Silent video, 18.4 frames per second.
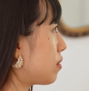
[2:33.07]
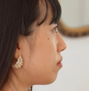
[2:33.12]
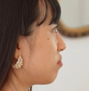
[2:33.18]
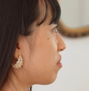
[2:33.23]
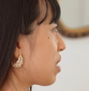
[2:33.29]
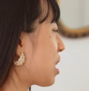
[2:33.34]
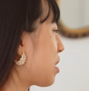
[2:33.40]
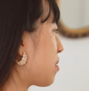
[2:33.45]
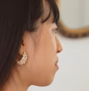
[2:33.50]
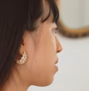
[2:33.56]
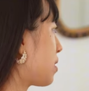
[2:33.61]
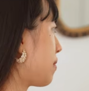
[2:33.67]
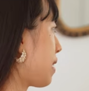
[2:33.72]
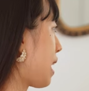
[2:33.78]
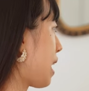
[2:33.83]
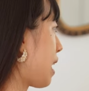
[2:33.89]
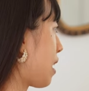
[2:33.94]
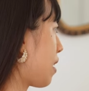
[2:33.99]
None of them
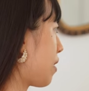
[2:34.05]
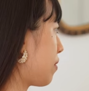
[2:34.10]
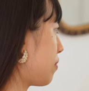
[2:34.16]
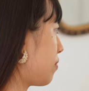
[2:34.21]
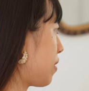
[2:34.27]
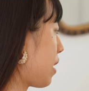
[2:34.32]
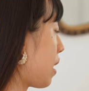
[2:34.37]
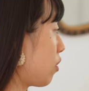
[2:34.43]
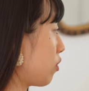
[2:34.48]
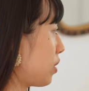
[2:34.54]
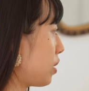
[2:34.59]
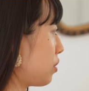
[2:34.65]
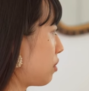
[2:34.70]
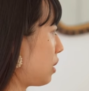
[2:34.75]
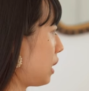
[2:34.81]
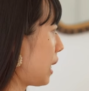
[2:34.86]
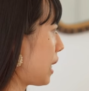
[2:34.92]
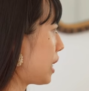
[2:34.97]
have healthy
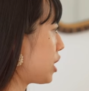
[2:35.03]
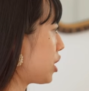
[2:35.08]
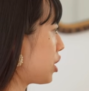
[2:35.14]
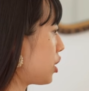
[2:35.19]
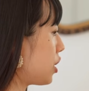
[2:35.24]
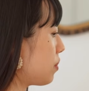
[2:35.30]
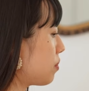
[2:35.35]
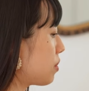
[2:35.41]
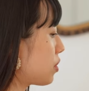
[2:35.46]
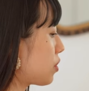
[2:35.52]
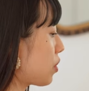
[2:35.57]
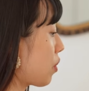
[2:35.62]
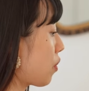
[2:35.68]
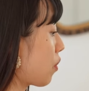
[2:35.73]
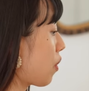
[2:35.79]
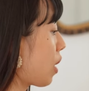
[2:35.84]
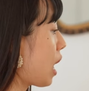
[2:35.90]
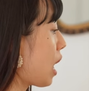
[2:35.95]
relationships,
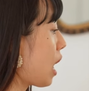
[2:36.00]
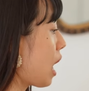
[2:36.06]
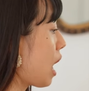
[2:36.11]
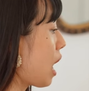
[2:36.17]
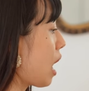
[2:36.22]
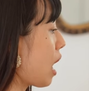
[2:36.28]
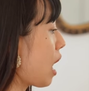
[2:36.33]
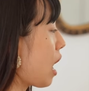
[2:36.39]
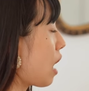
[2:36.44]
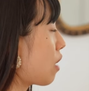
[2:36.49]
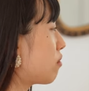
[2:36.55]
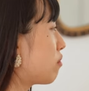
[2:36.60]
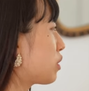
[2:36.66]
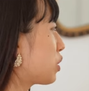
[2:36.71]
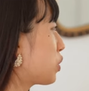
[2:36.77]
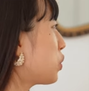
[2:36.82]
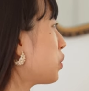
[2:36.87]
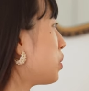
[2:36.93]
so I
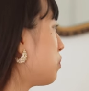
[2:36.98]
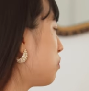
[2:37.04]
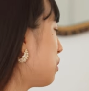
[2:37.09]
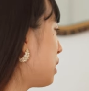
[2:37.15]
couldn't